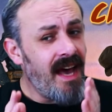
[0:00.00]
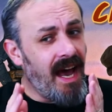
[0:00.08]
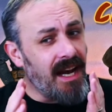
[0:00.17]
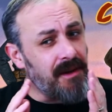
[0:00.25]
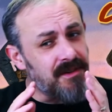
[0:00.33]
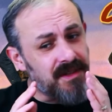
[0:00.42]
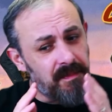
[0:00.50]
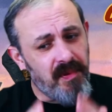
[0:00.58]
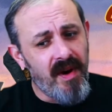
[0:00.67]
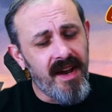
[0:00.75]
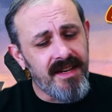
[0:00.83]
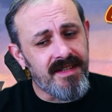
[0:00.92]
And I was
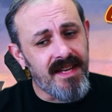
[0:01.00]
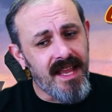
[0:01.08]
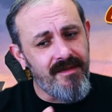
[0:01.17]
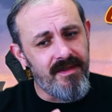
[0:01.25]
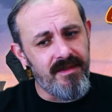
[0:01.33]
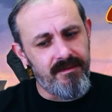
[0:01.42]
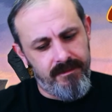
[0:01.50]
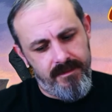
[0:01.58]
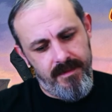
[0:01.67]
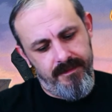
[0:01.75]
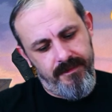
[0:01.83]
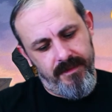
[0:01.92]
surprised, even
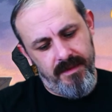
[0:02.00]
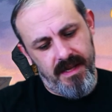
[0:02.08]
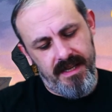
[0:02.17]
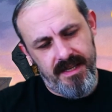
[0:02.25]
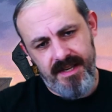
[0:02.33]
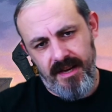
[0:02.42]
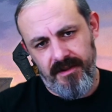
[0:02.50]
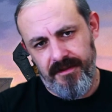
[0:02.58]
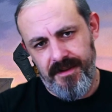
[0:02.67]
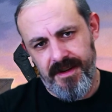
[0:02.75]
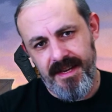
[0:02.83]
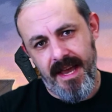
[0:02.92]
from like the second or
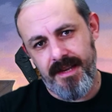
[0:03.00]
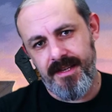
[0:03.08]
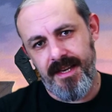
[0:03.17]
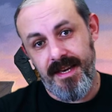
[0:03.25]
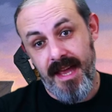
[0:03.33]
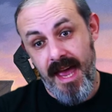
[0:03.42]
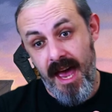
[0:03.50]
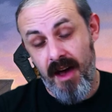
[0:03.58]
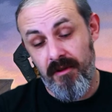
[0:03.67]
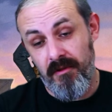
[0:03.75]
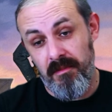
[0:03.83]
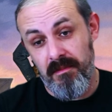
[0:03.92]
third case in,
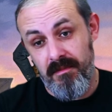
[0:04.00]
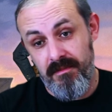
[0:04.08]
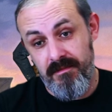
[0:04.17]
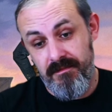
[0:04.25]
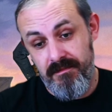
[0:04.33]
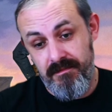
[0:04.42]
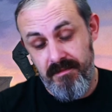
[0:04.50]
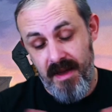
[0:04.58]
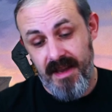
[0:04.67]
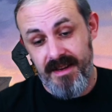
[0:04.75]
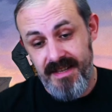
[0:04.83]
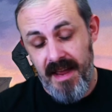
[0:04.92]
how
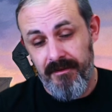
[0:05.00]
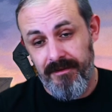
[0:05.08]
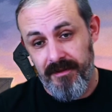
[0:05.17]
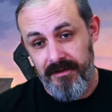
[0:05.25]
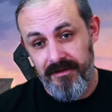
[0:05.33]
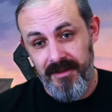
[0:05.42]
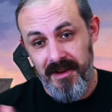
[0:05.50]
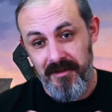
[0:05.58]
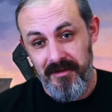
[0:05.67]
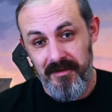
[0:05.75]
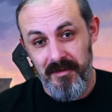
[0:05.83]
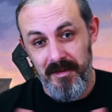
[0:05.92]
big a depth
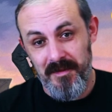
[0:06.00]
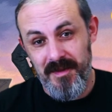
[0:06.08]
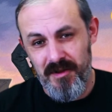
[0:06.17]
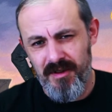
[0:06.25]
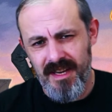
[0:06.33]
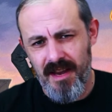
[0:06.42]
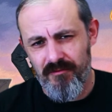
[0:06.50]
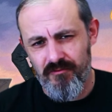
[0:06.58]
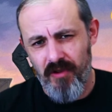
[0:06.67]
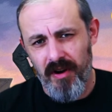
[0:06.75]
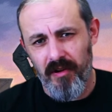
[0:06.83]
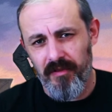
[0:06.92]
of you can get
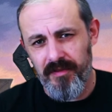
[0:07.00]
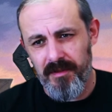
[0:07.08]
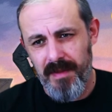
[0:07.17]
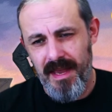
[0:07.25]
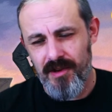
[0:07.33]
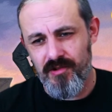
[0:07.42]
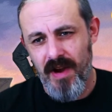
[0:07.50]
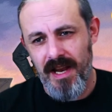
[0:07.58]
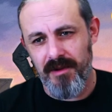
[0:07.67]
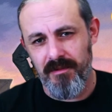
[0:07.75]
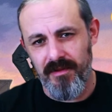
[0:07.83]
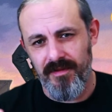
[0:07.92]
run off the beaten
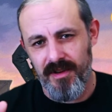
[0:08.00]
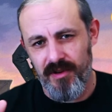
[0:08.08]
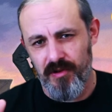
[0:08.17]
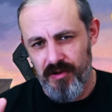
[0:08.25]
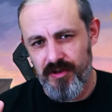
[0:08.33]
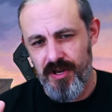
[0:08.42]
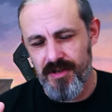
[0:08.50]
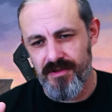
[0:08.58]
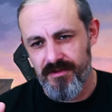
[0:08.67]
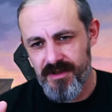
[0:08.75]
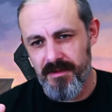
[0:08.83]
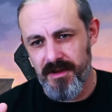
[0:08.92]
track with a good
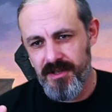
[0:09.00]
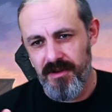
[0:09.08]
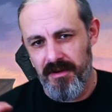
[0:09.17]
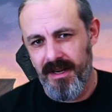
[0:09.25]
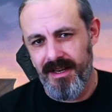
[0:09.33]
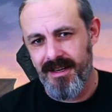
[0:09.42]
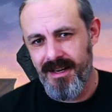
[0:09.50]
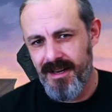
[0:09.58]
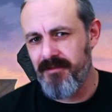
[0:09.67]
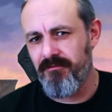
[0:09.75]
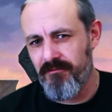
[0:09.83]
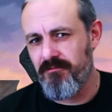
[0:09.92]
chisel, someone doing
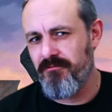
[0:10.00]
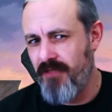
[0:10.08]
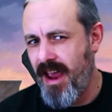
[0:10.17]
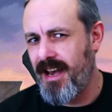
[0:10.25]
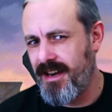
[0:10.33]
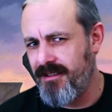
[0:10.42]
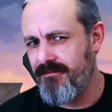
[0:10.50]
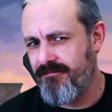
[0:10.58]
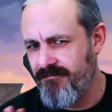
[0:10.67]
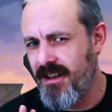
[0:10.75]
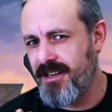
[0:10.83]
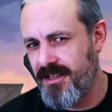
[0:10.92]
a
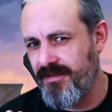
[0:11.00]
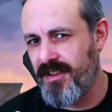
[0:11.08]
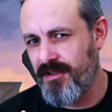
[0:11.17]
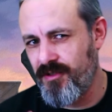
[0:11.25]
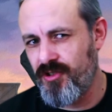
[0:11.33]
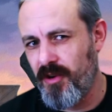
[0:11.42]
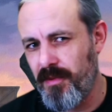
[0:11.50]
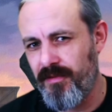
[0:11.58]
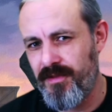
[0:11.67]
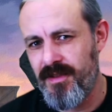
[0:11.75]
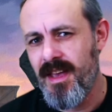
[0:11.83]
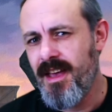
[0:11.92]
relatively good job
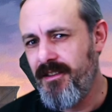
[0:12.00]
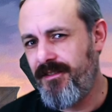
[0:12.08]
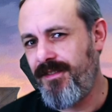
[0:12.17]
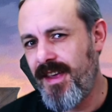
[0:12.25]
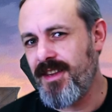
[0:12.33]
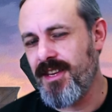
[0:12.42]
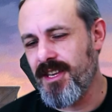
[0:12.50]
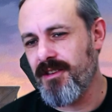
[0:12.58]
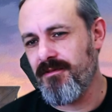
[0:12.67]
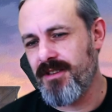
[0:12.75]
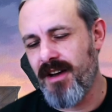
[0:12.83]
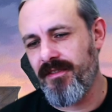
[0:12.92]
of feeding
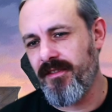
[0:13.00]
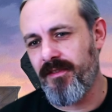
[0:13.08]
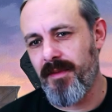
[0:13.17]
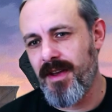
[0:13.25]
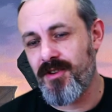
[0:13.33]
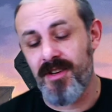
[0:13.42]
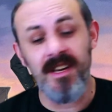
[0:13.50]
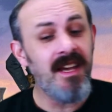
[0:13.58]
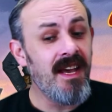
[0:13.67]
you duff information.